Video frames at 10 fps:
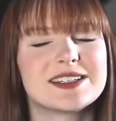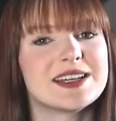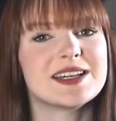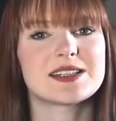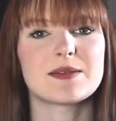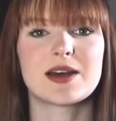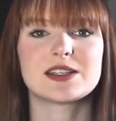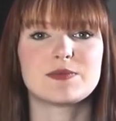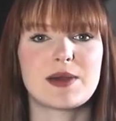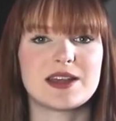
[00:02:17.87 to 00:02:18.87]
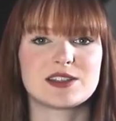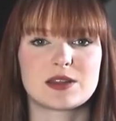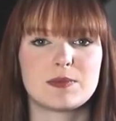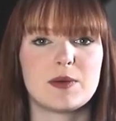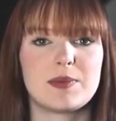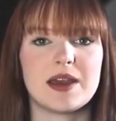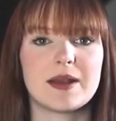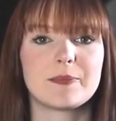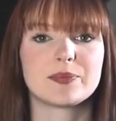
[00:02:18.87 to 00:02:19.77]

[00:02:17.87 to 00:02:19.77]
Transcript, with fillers: least amount of pain to the puppy.